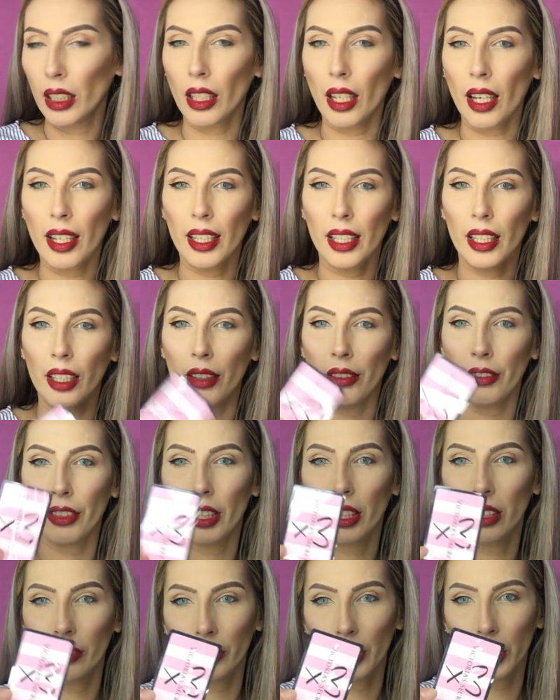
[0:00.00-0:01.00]
I have
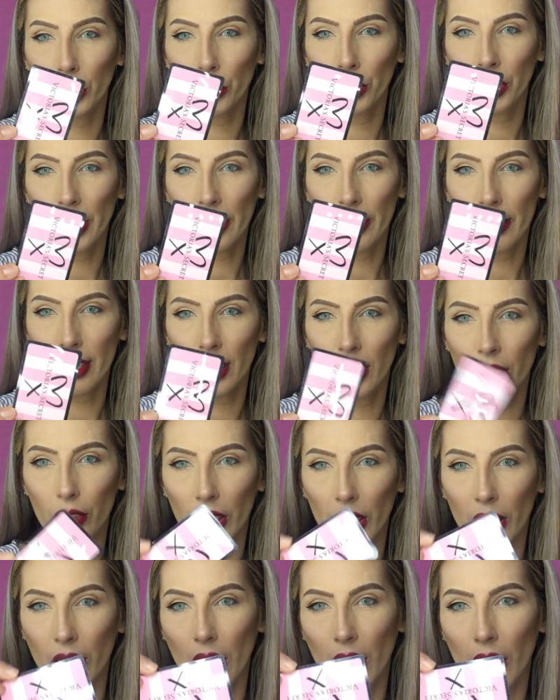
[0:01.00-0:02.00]
Victoria's
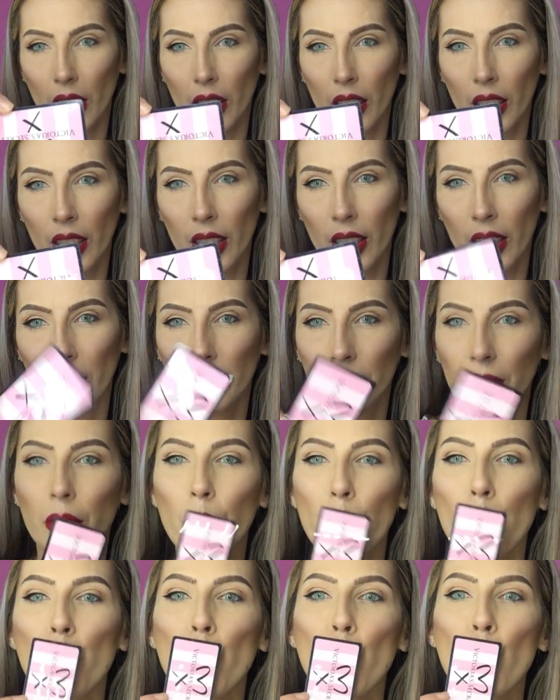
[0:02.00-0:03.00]
Secret card.
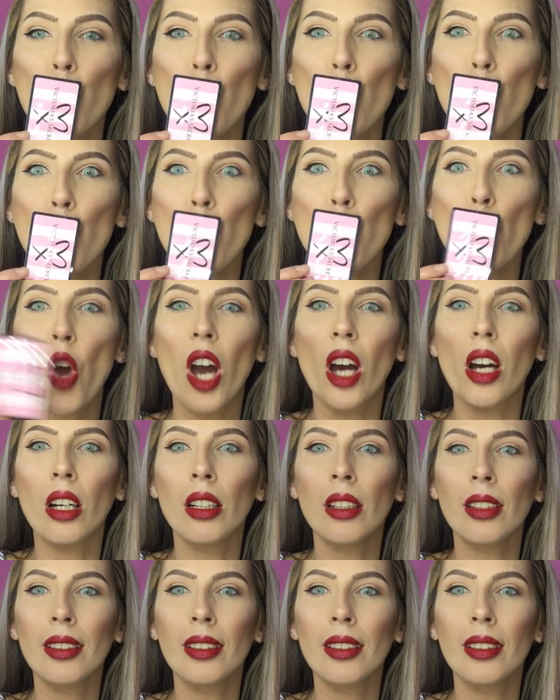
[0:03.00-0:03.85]
I